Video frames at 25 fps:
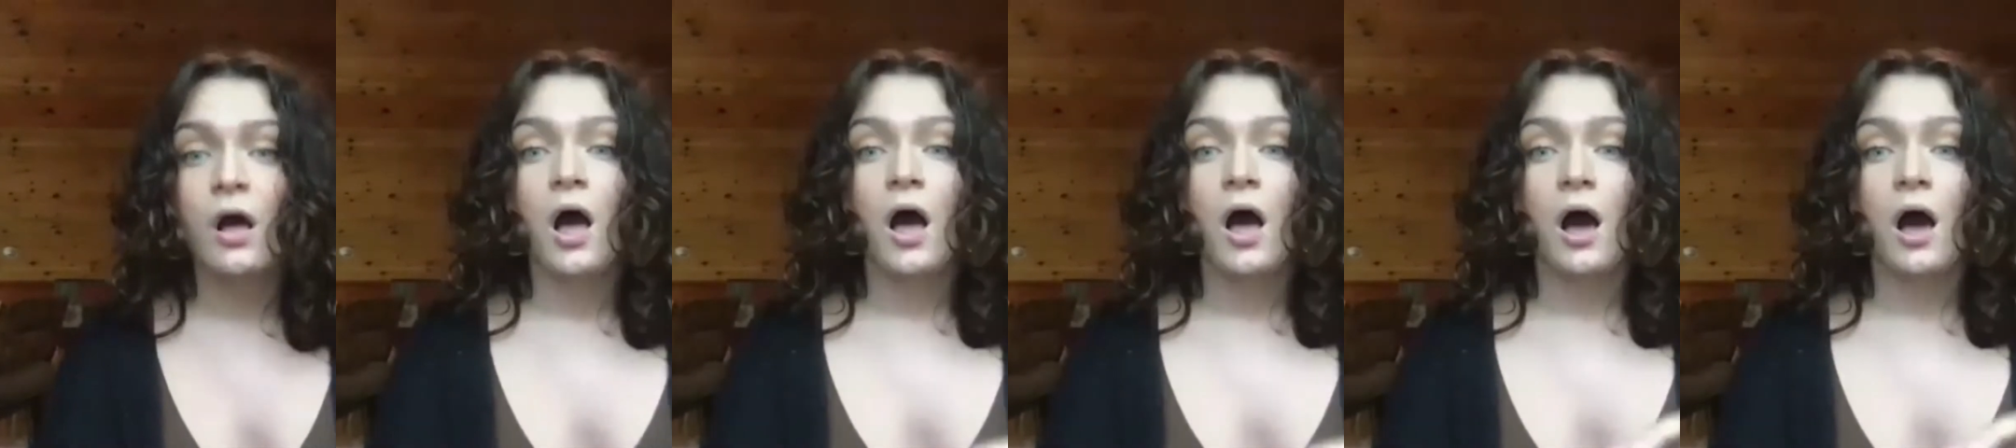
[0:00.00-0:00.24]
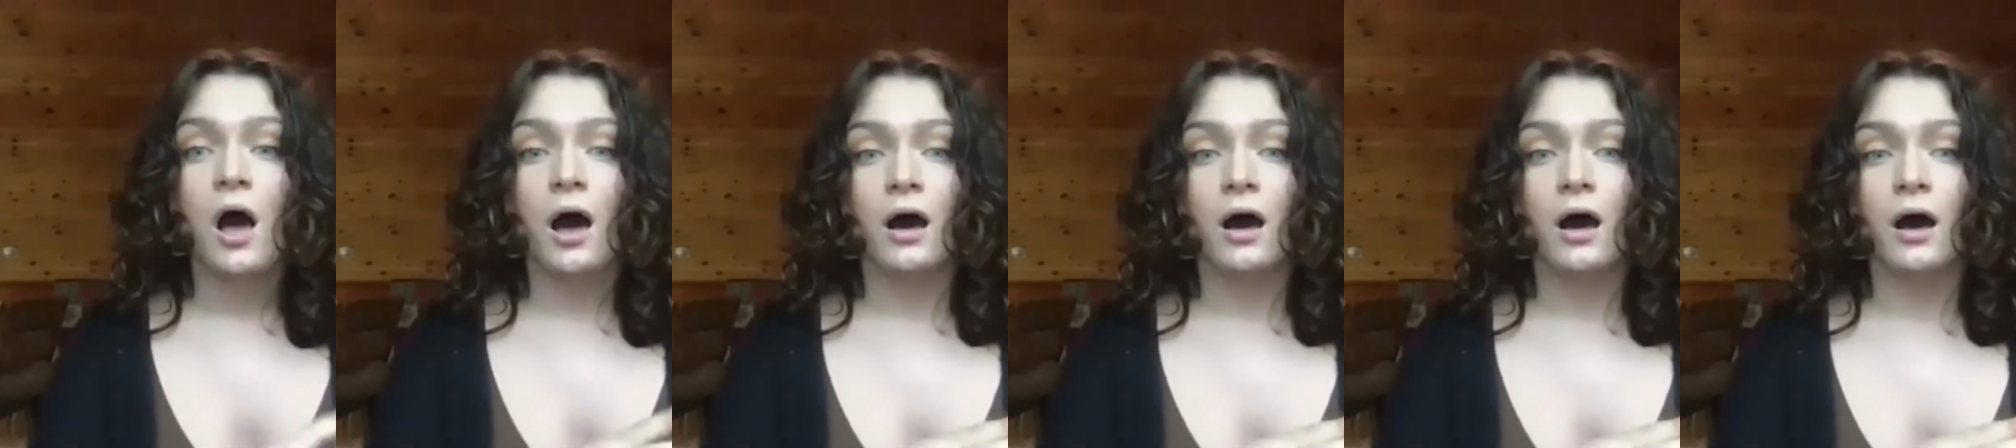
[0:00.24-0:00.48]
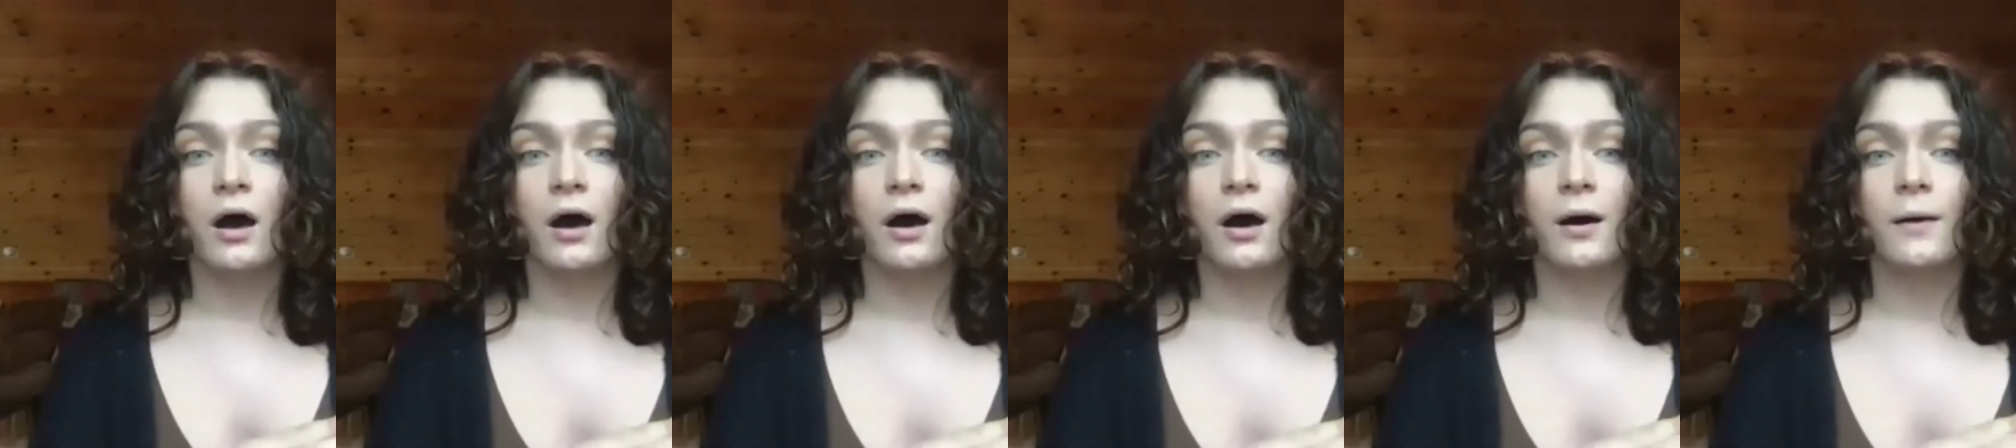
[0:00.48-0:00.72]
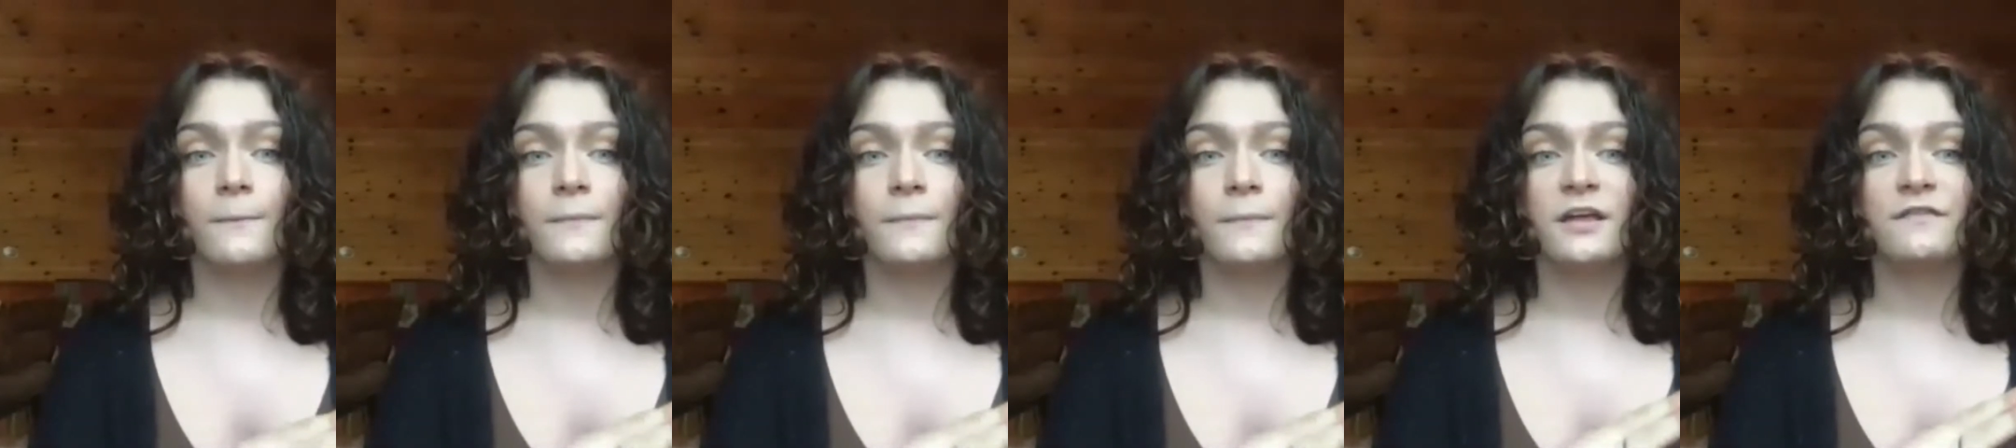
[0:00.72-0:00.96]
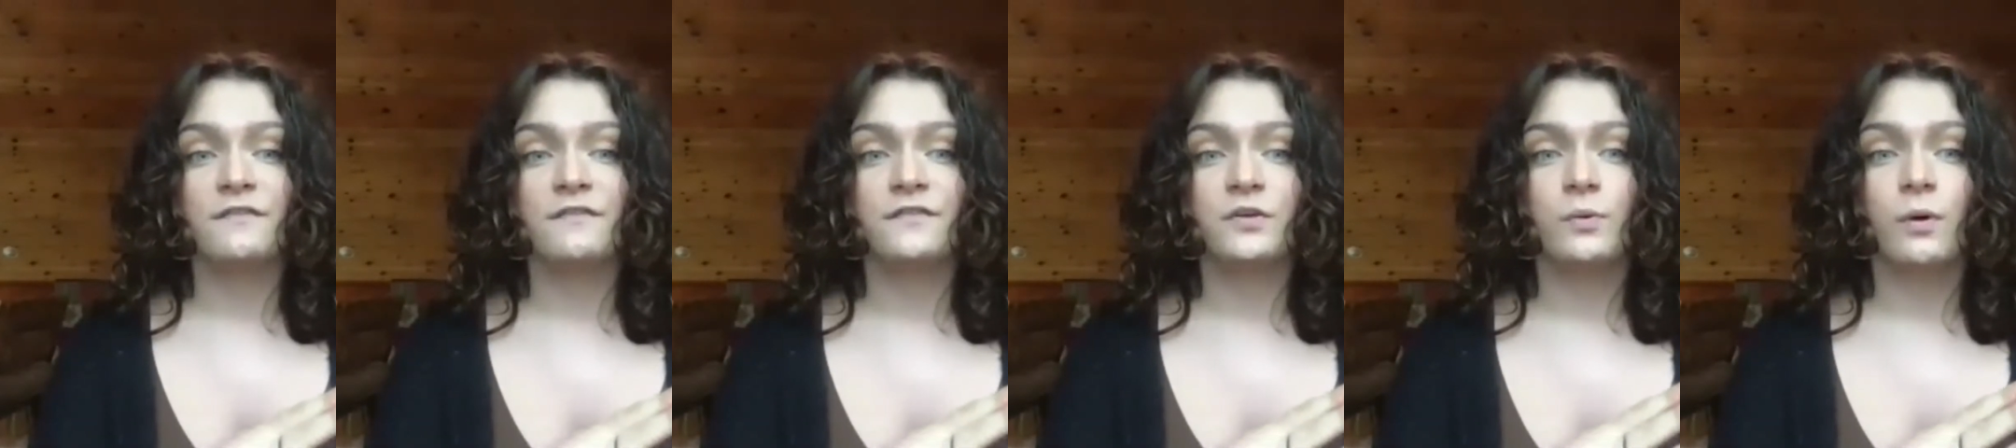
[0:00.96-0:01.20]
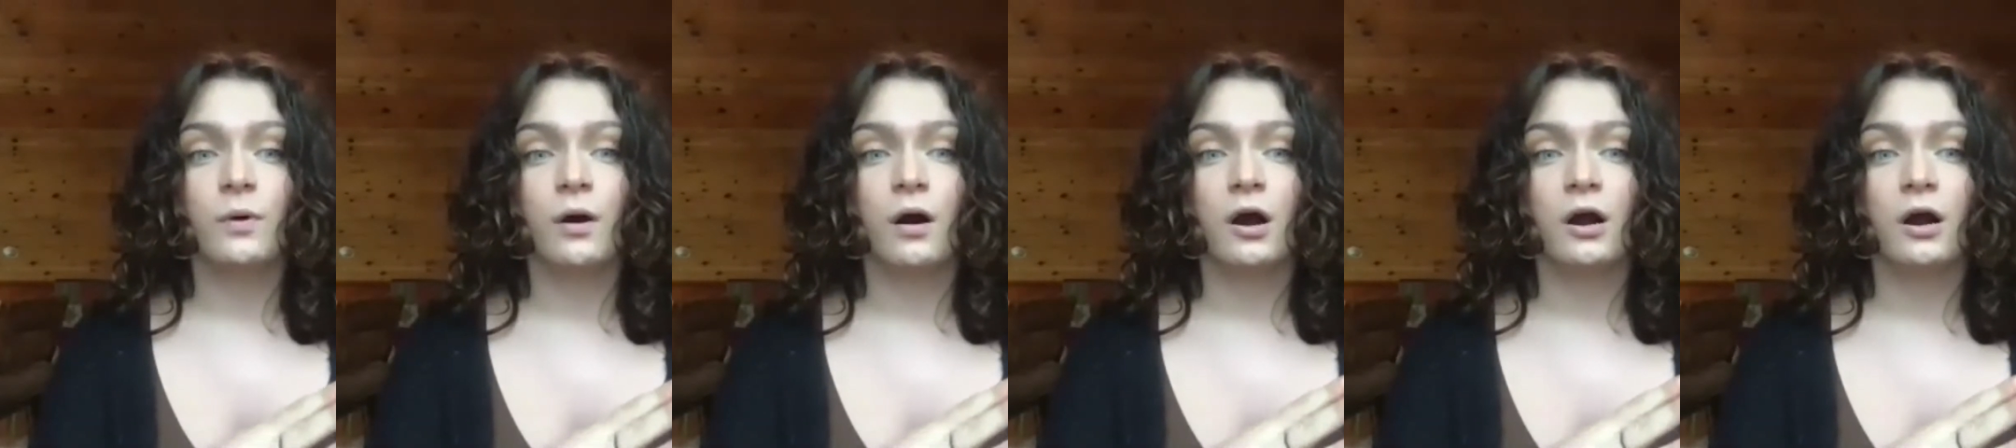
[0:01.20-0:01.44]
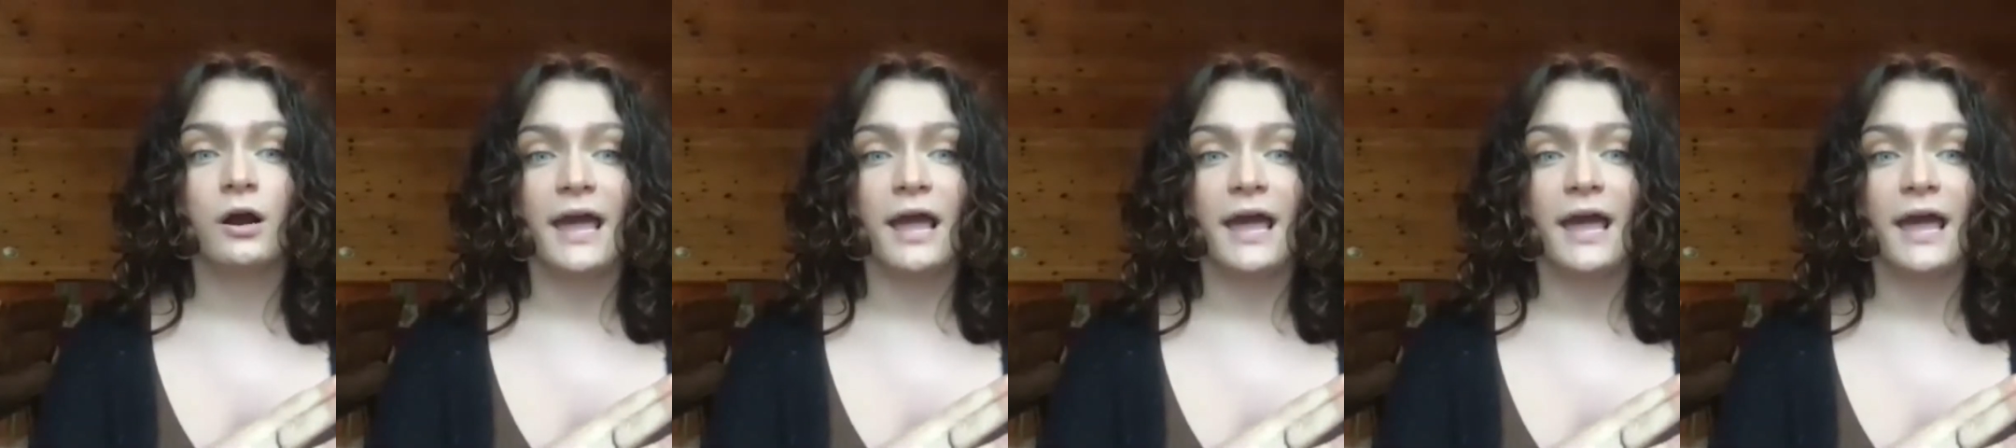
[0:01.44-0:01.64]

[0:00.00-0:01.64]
If you are